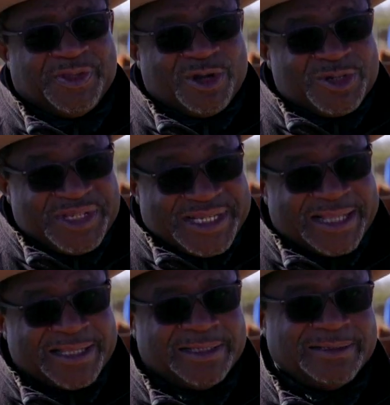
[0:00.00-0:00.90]
Talk to each
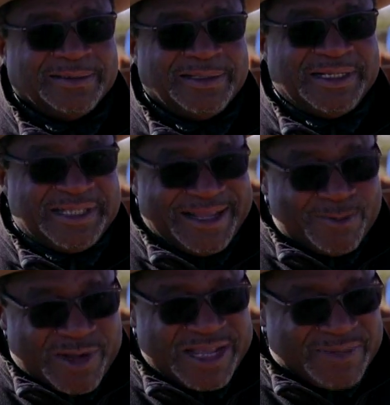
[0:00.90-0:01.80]
other. The
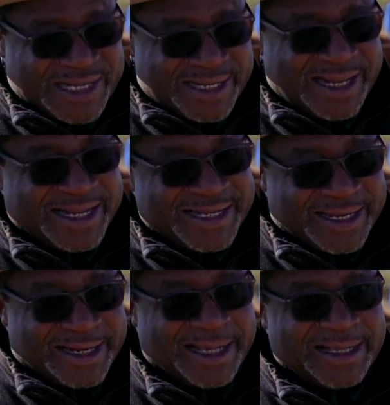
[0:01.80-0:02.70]
same way Mandela and
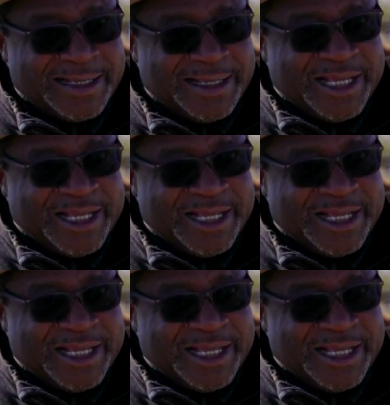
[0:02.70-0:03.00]
de Klerk,